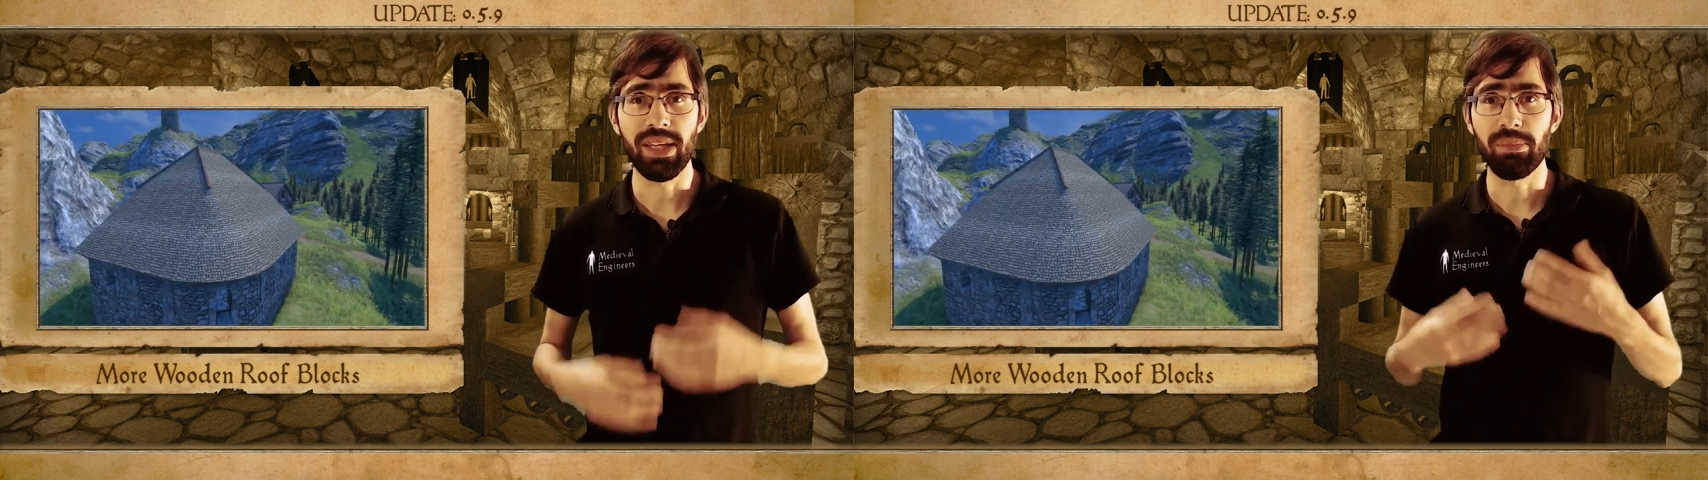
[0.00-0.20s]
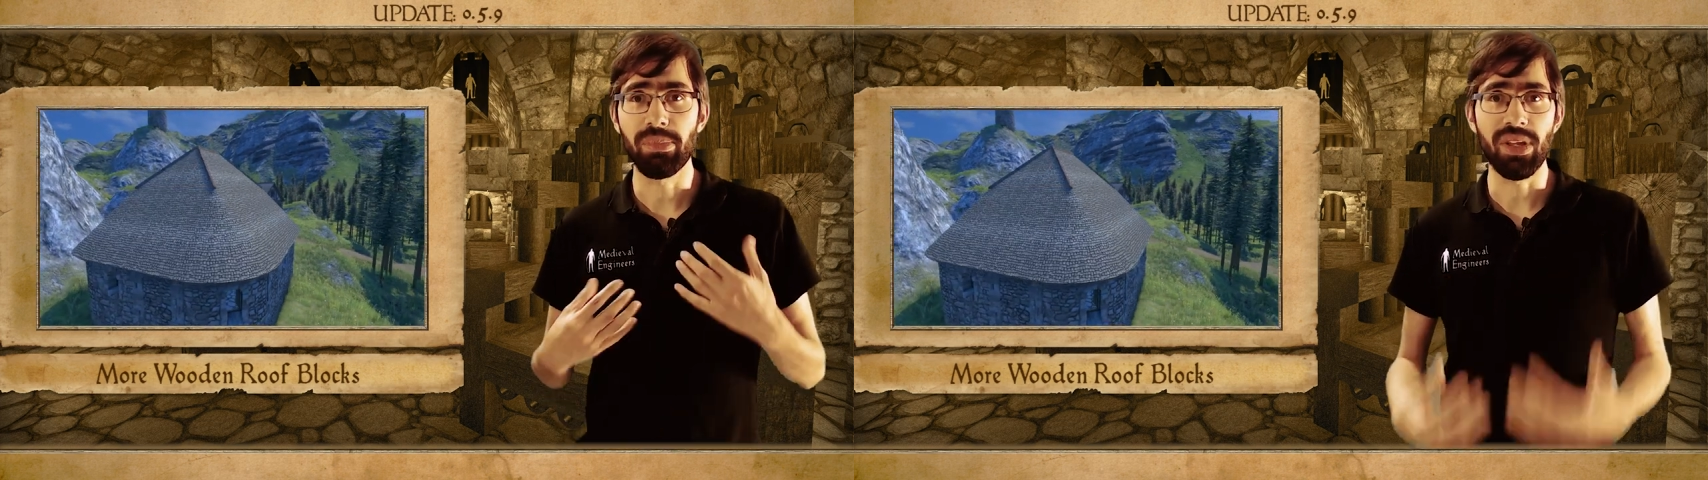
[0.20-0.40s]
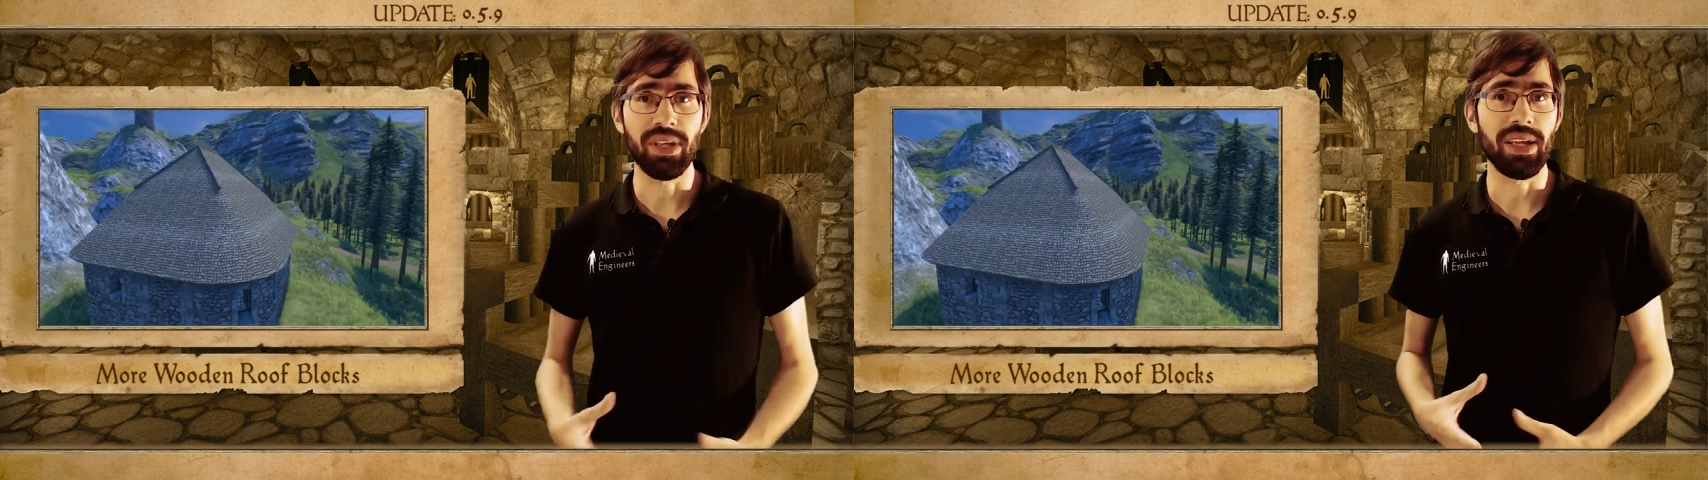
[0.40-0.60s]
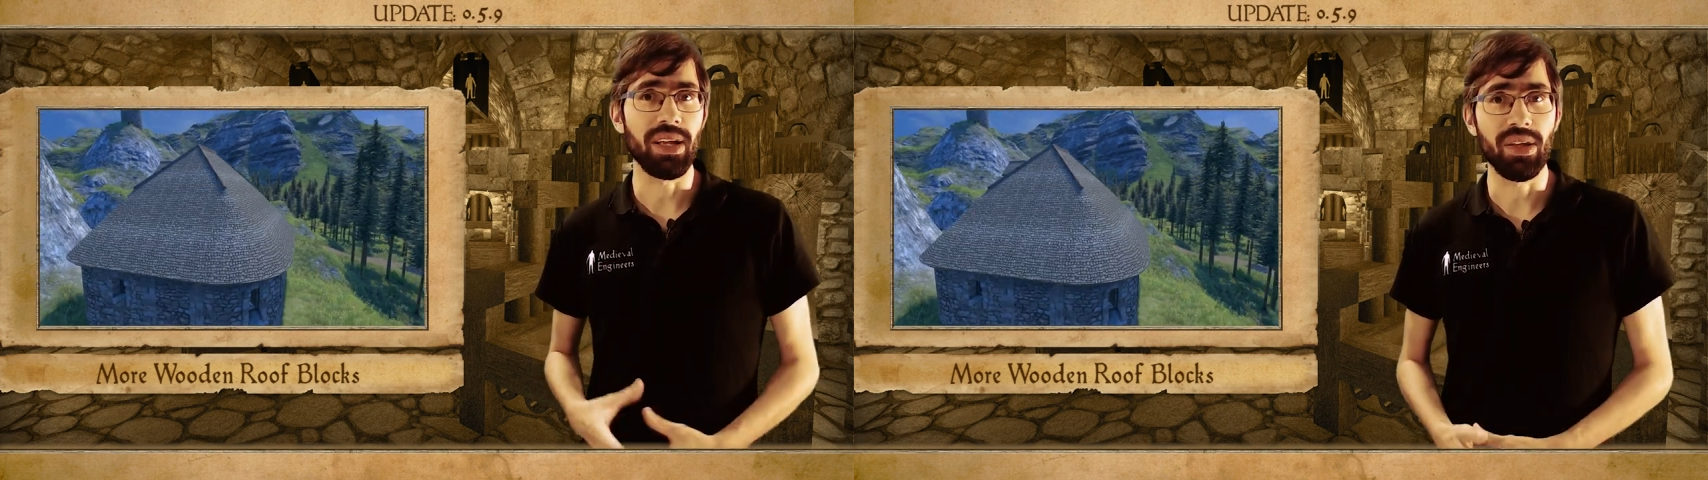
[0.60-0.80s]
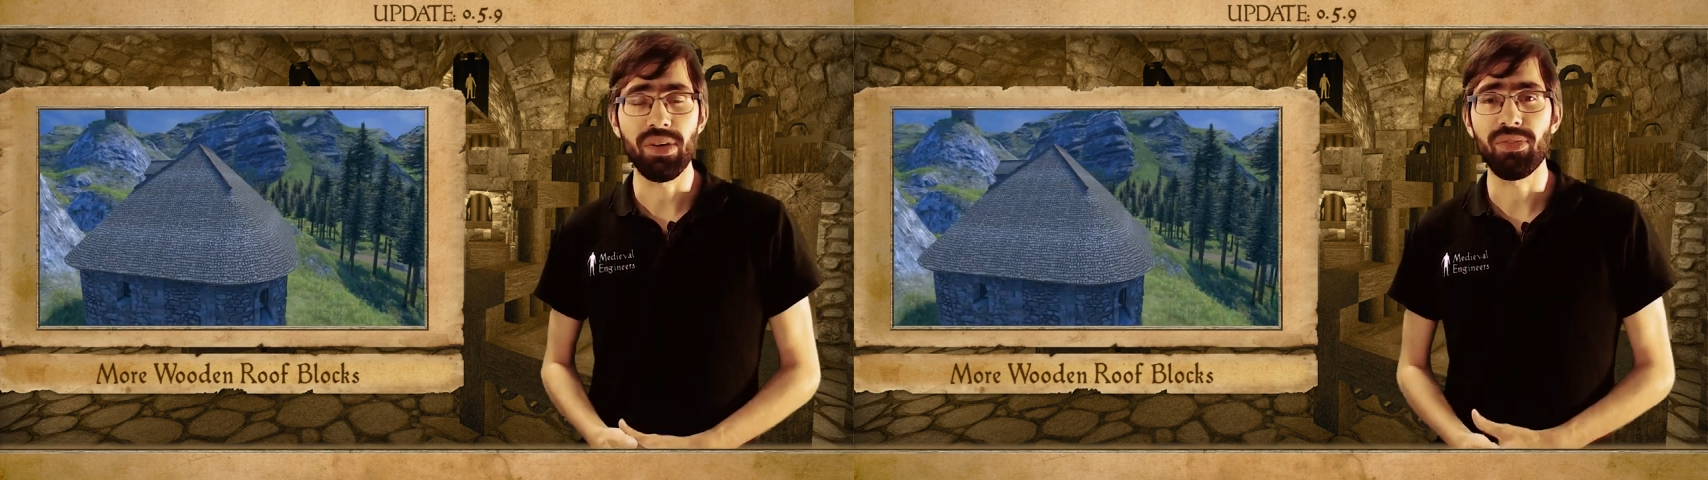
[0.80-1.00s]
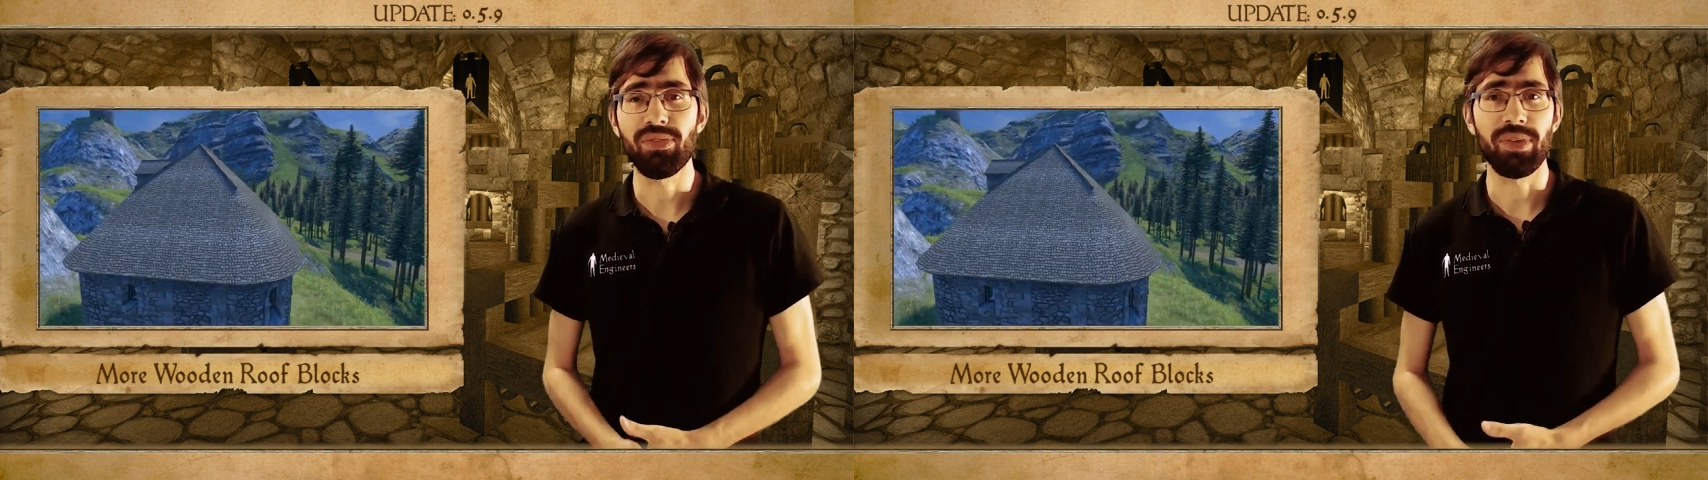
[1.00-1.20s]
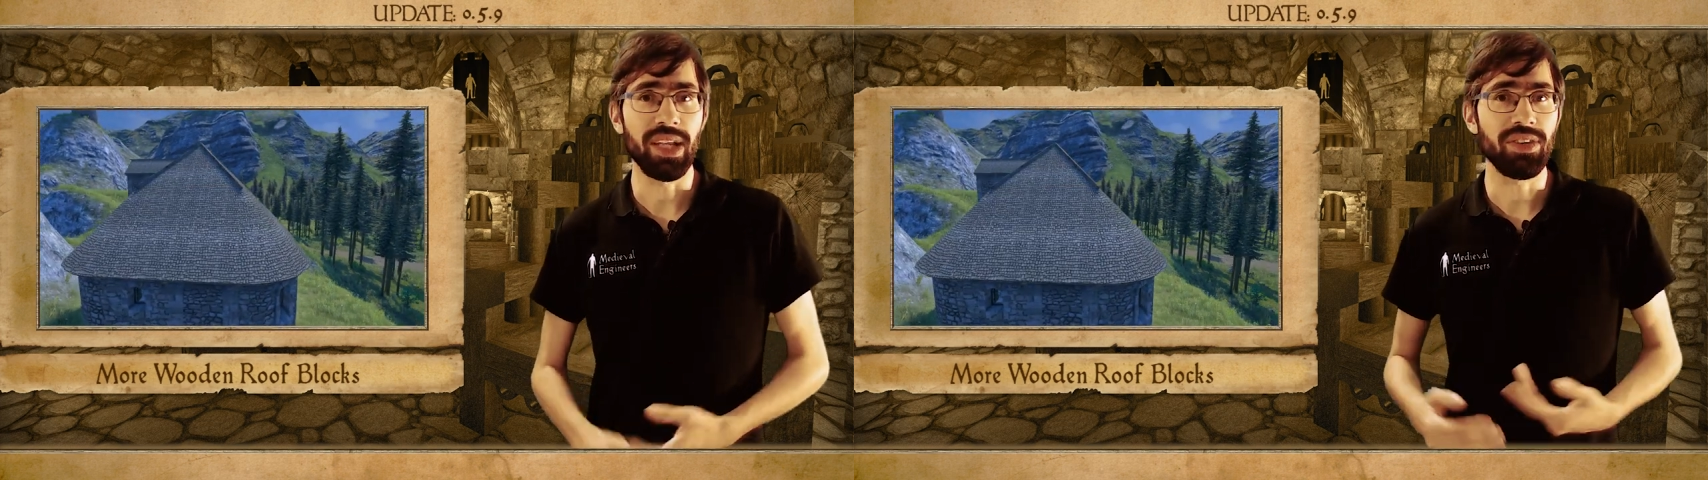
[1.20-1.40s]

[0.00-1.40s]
in building a lot of